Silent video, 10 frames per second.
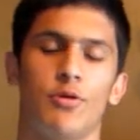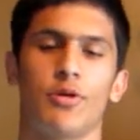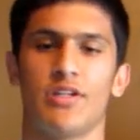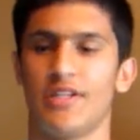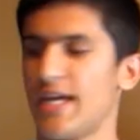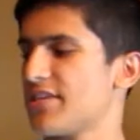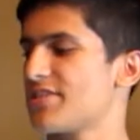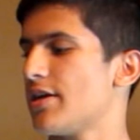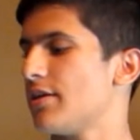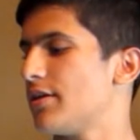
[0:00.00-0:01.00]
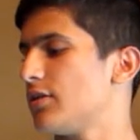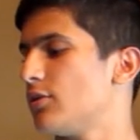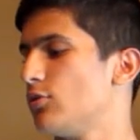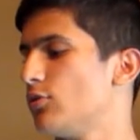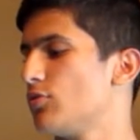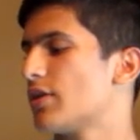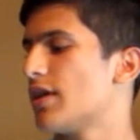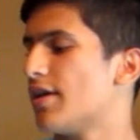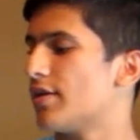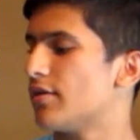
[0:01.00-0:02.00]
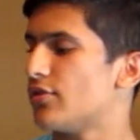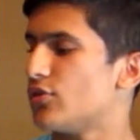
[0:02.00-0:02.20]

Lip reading: You can dance on it, you can